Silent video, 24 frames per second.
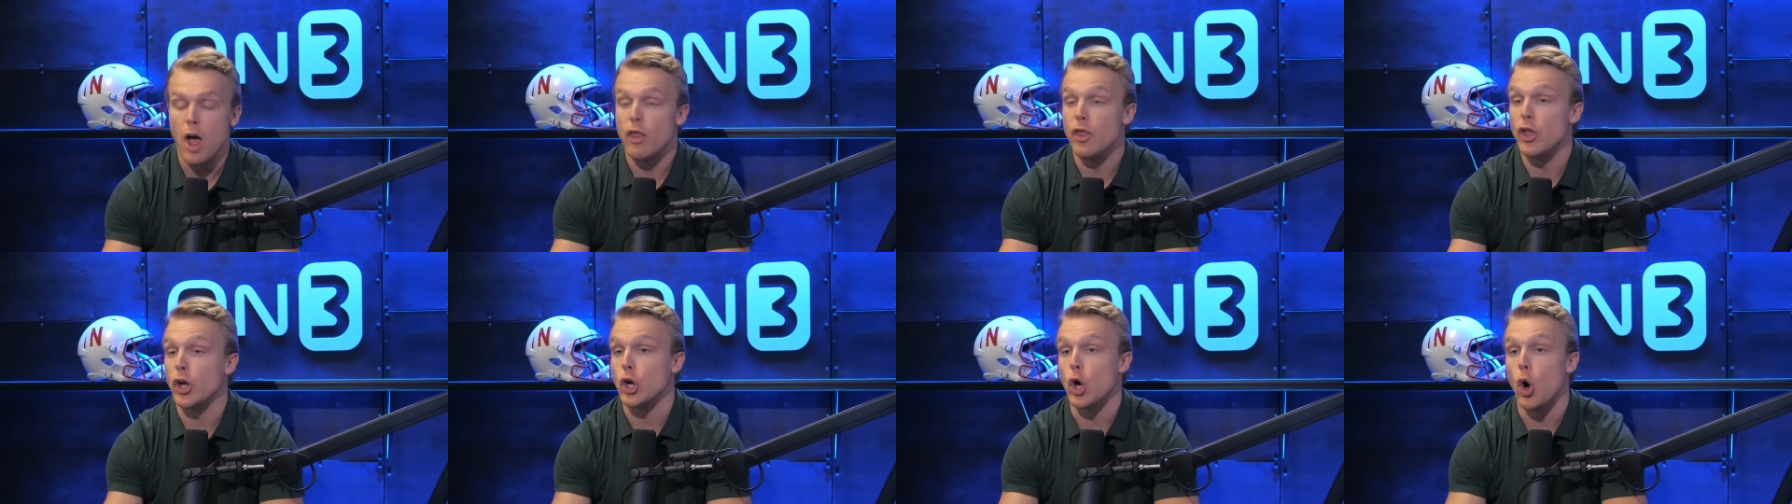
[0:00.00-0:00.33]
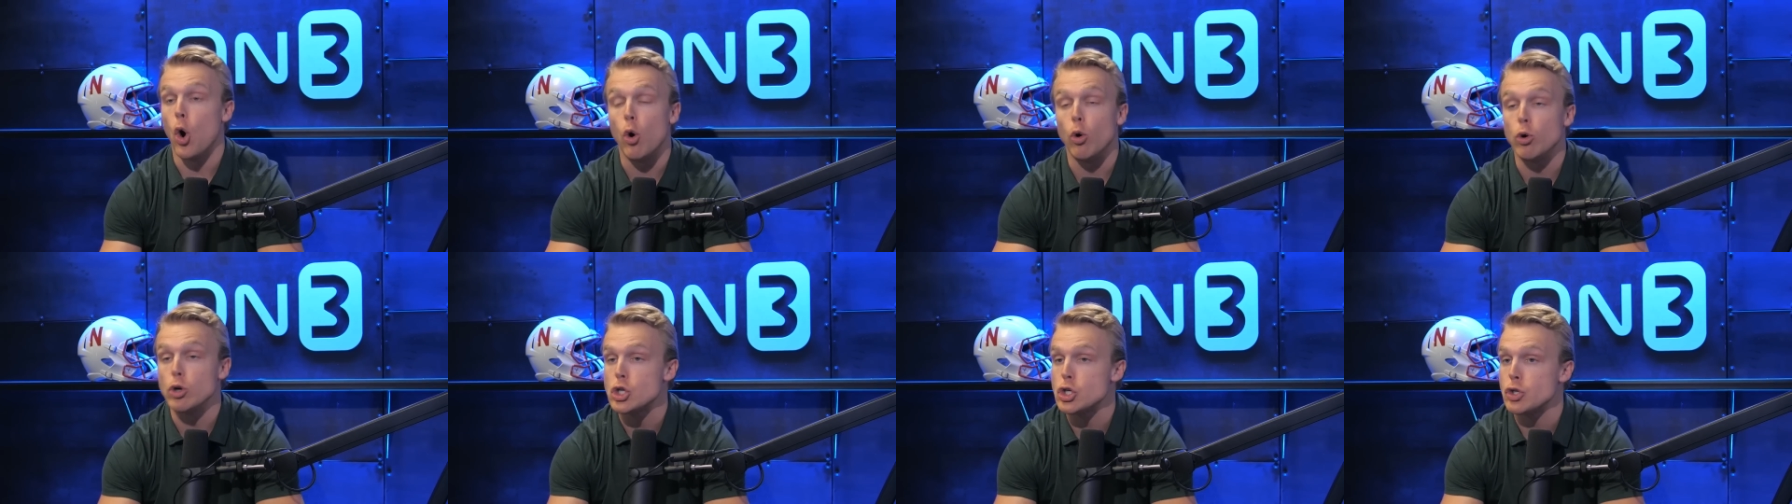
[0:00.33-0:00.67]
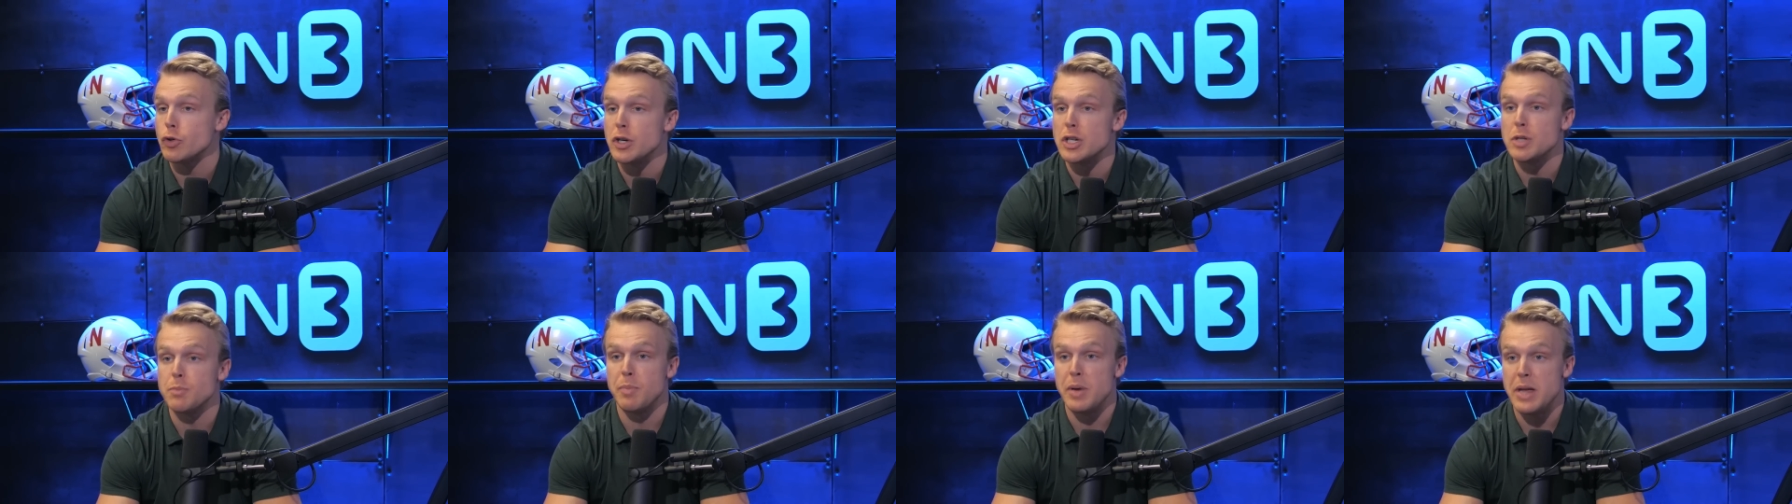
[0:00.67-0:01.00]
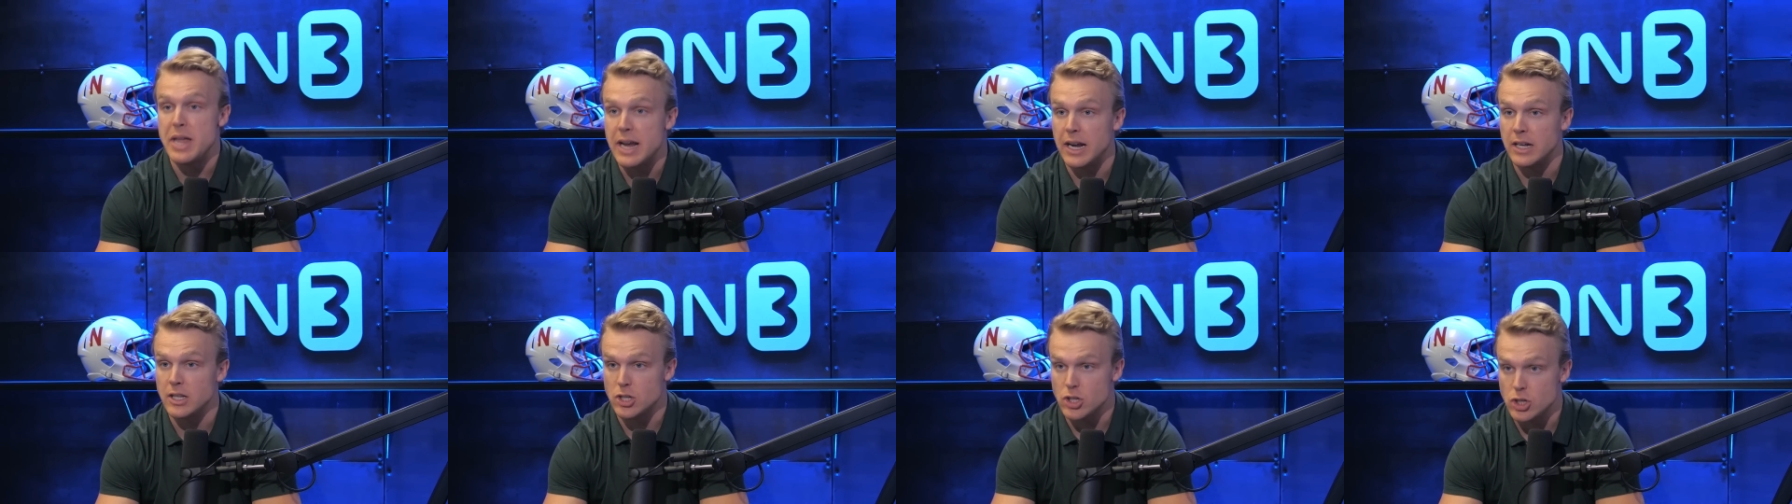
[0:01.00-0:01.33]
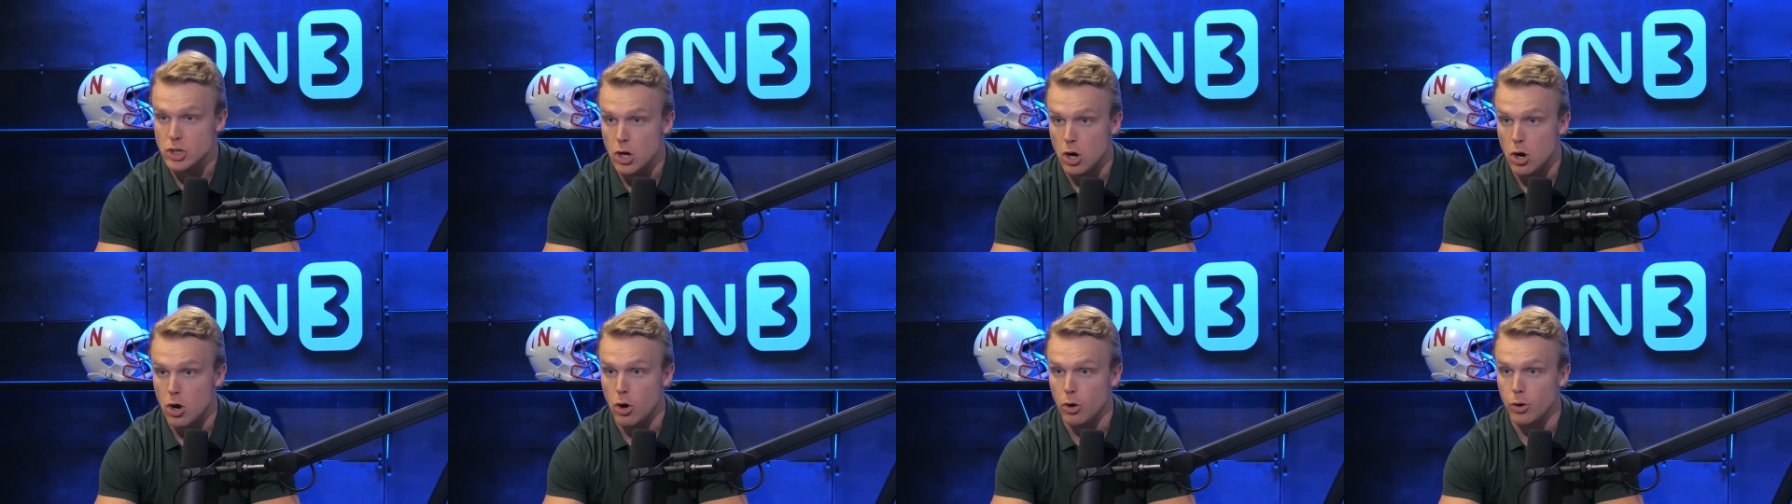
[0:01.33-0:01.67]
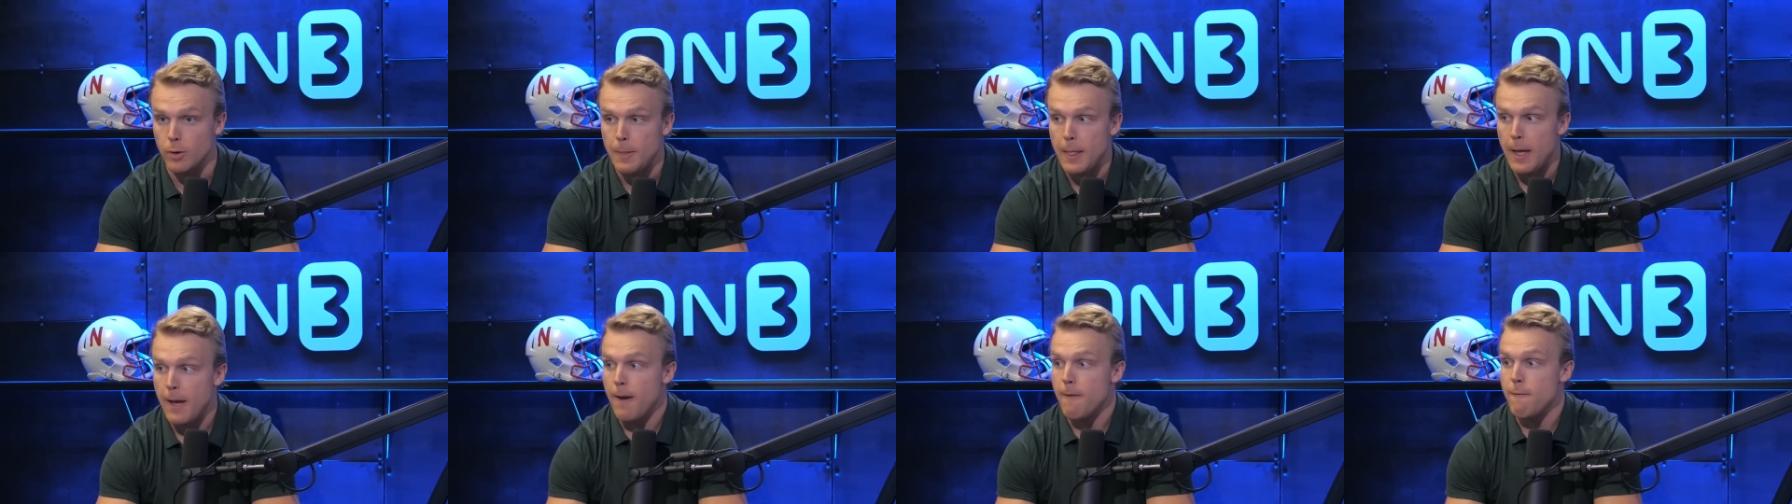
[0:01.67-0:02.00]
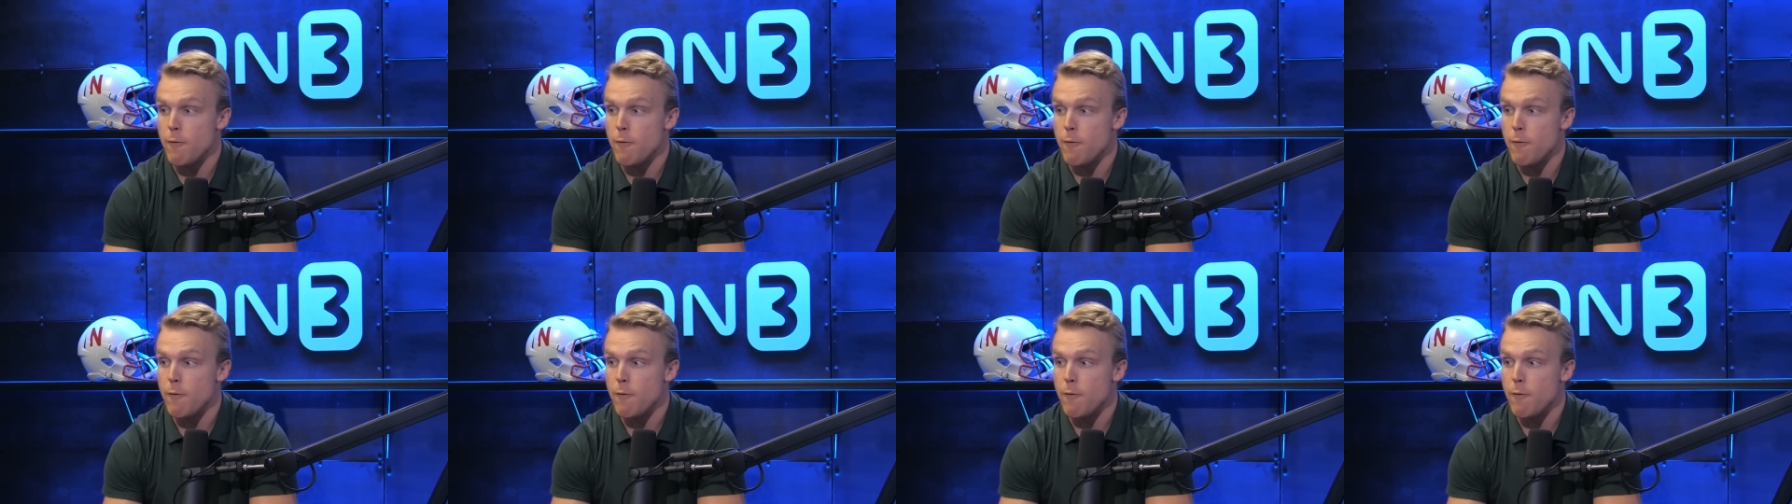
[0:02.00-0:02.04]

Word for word: The culture is being installed.